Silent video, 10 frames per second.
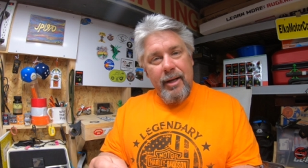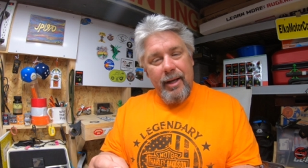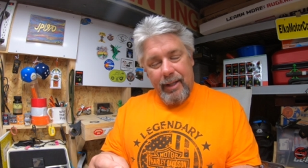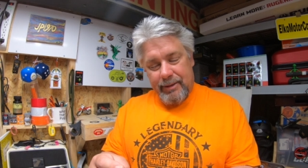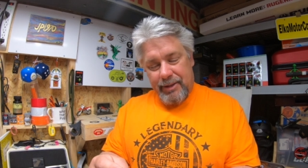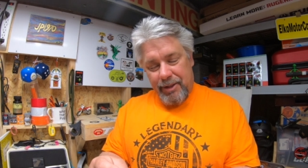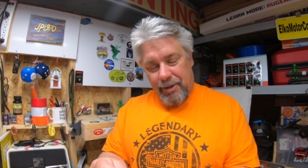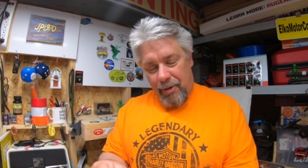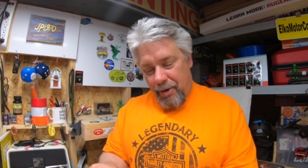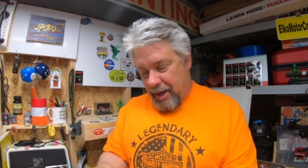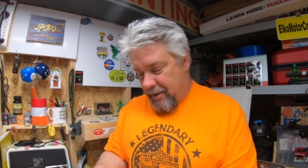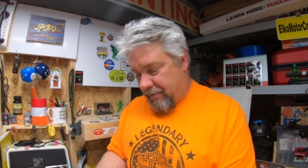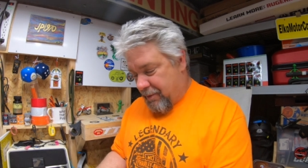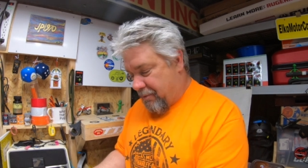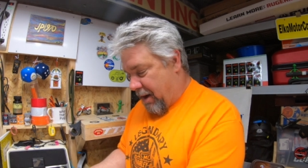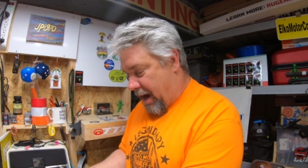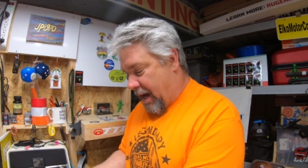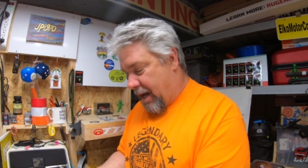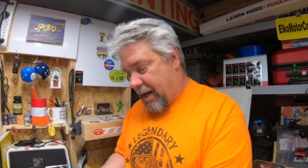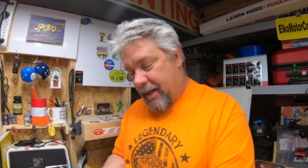It's the glory of the
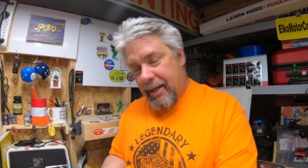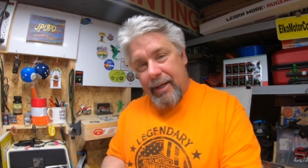ride.